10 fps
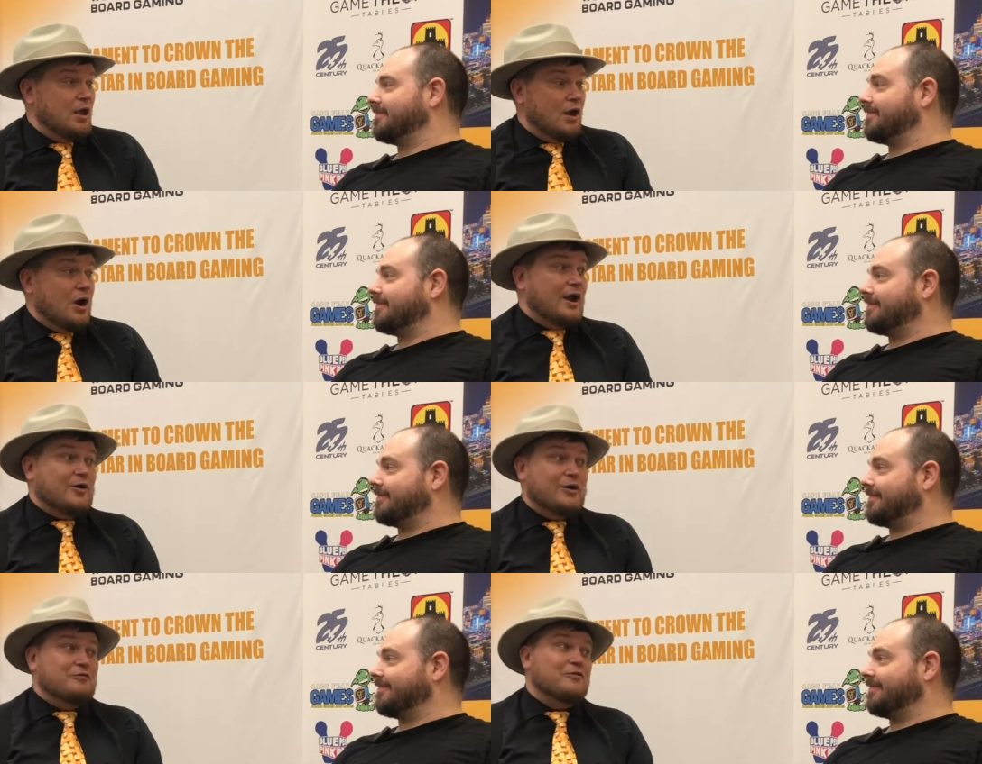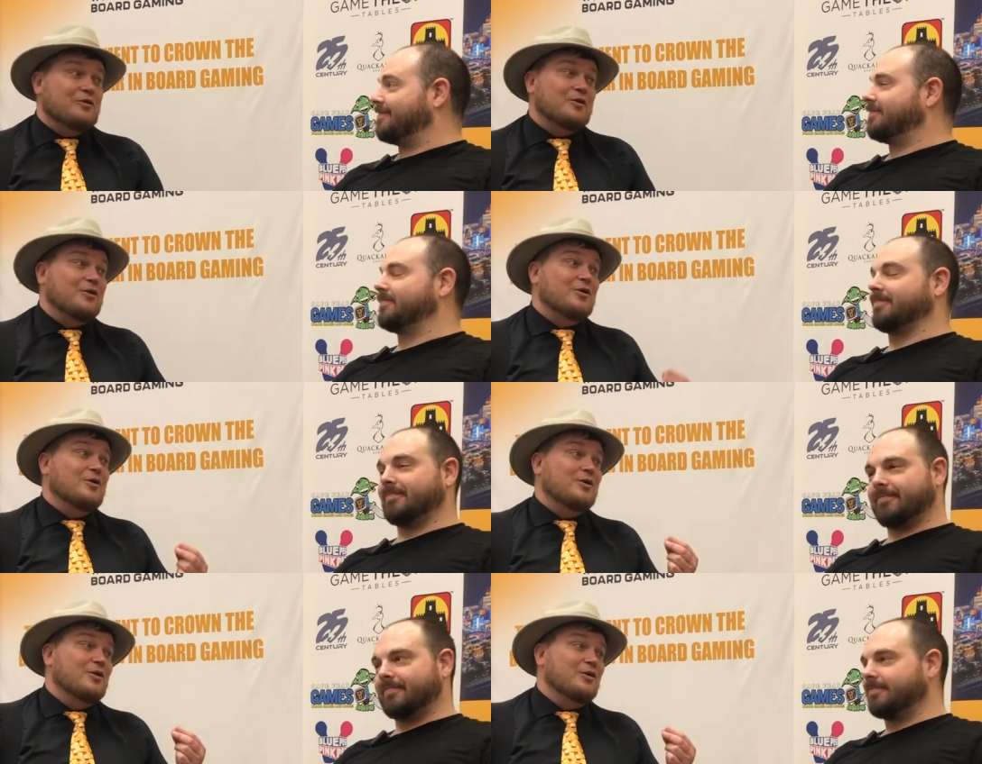Speaker 1: All right, Cliff.
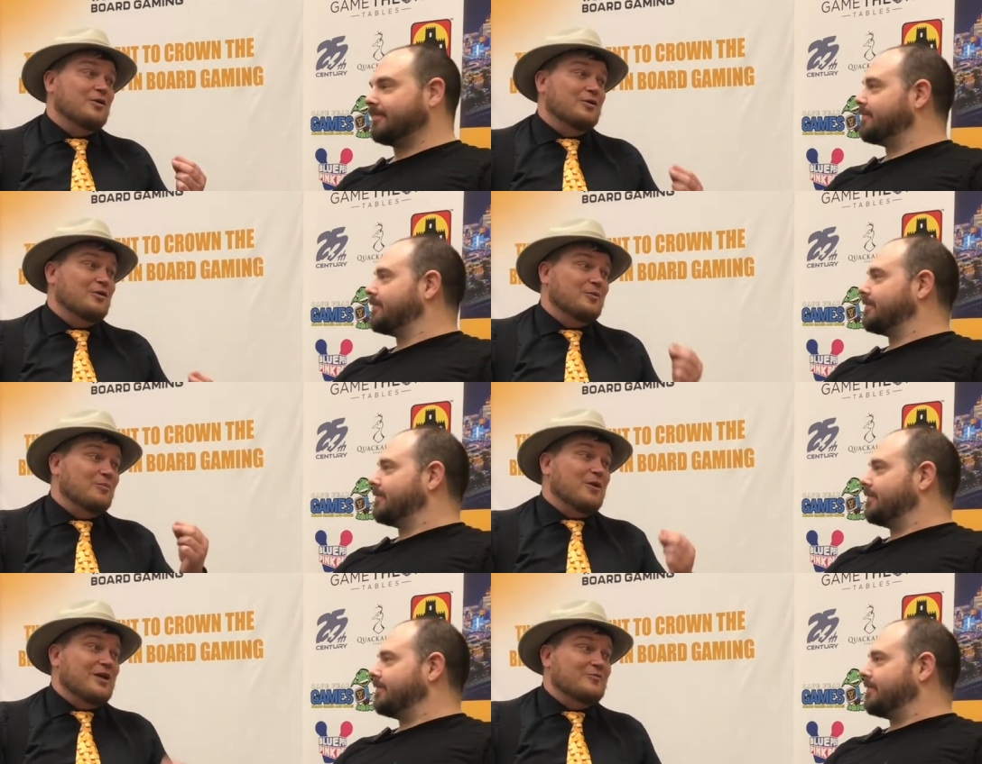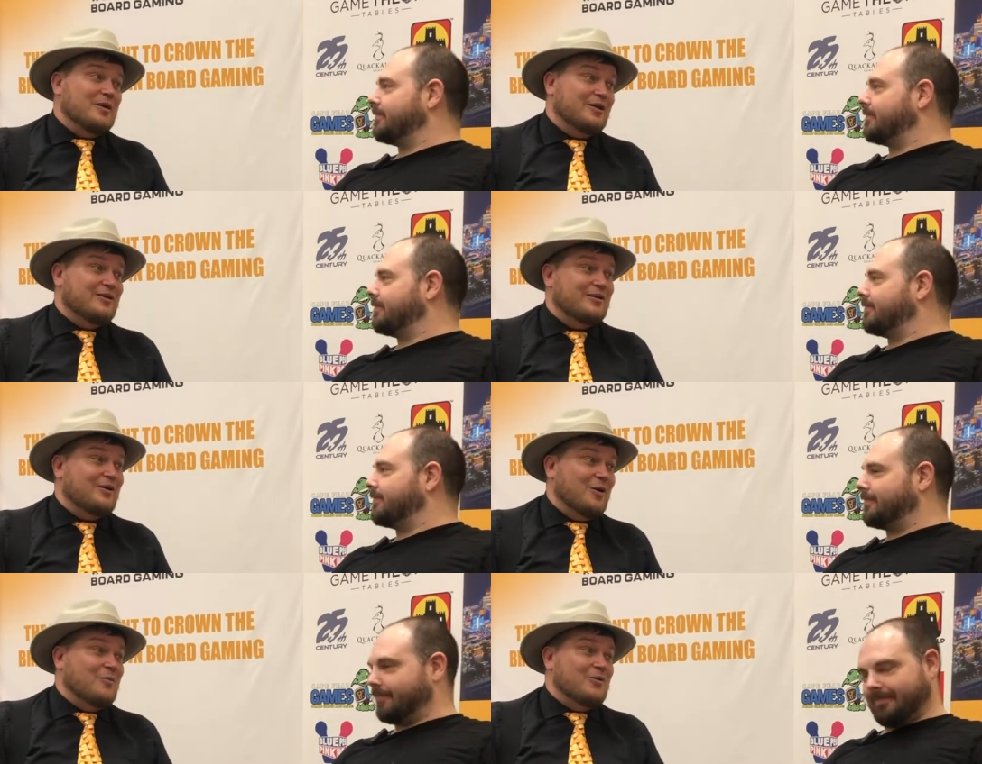Bridesmaid,
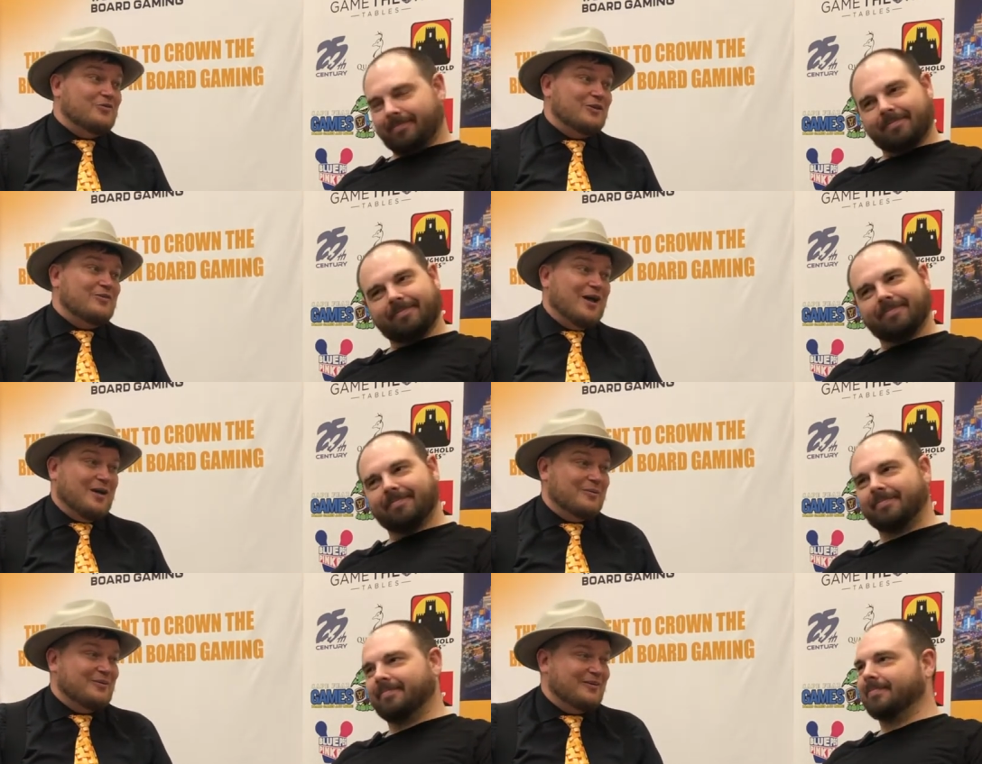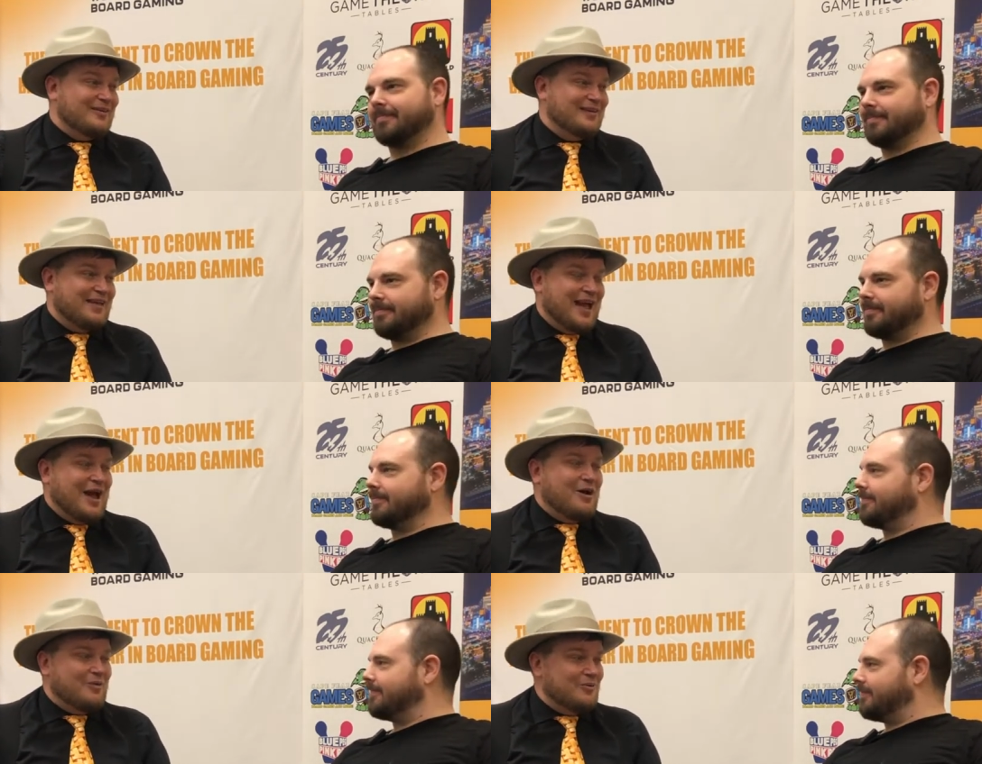almost to the top.
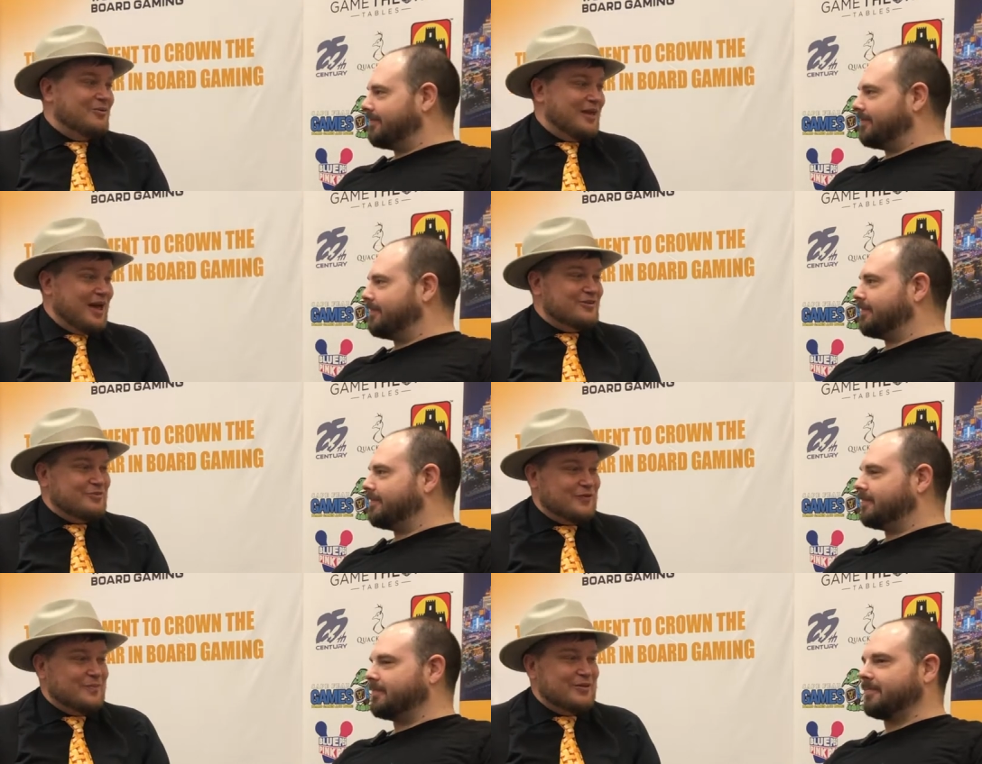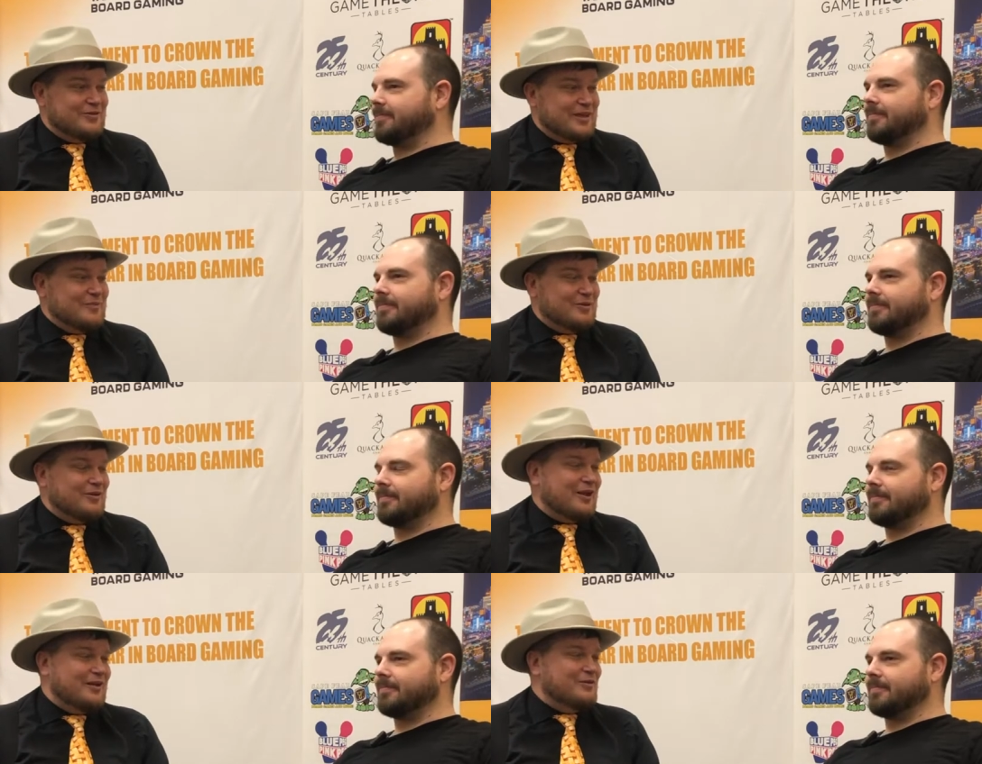How did you feel about this game? It looked
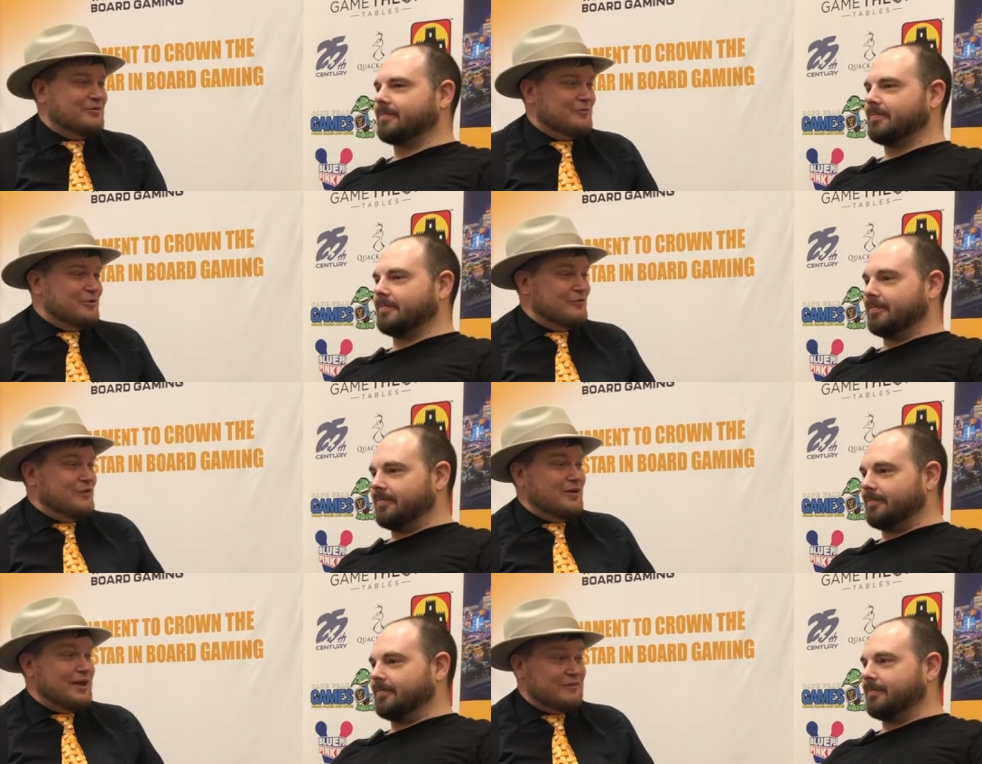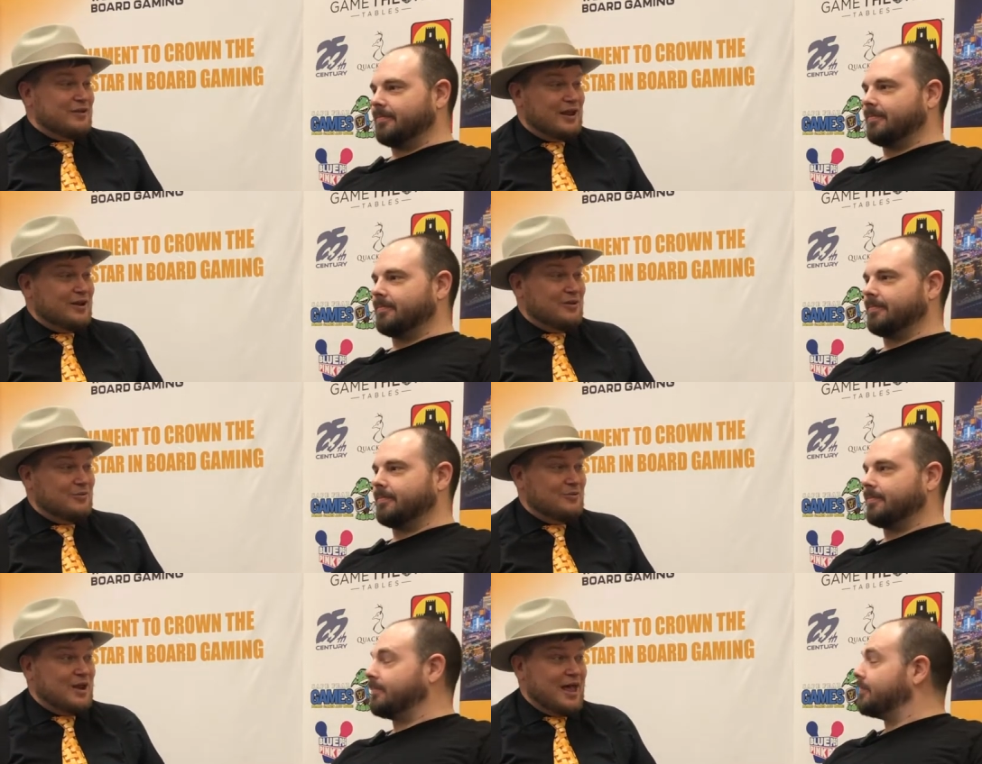like you were you feeling like if it had
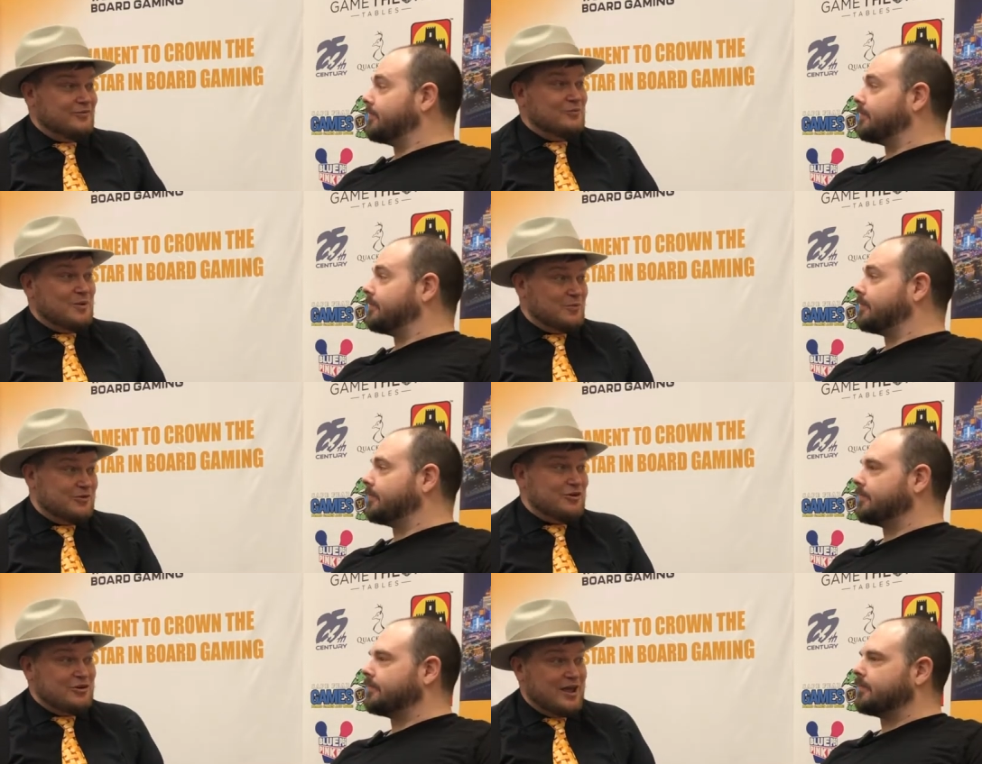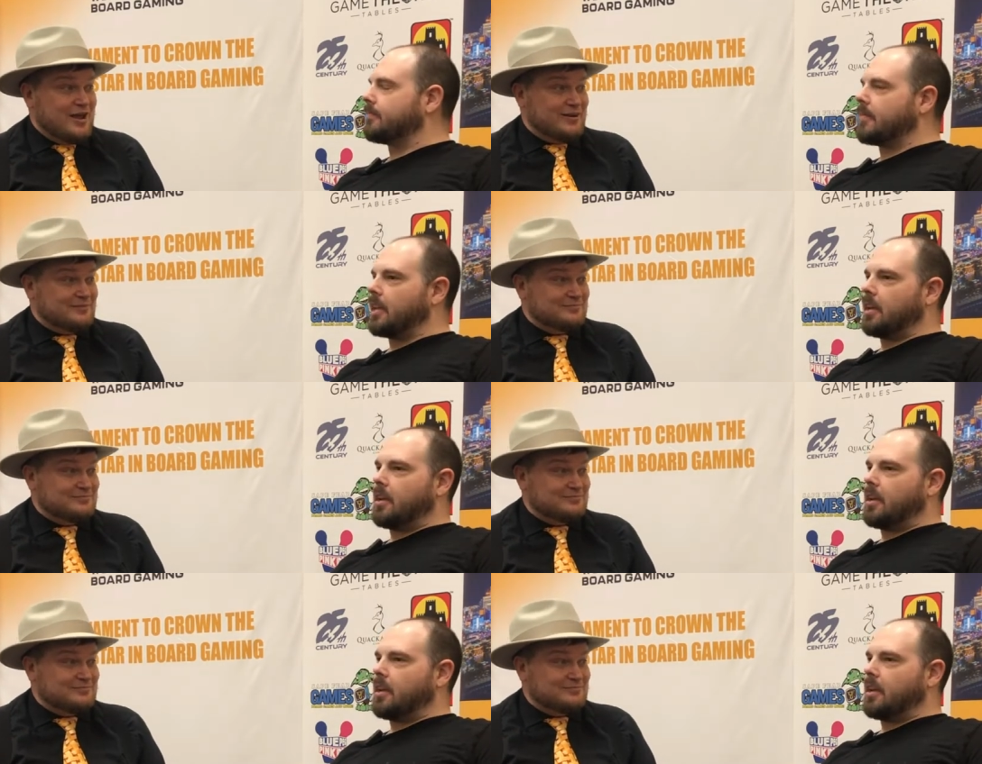lasted one more turn, you had it.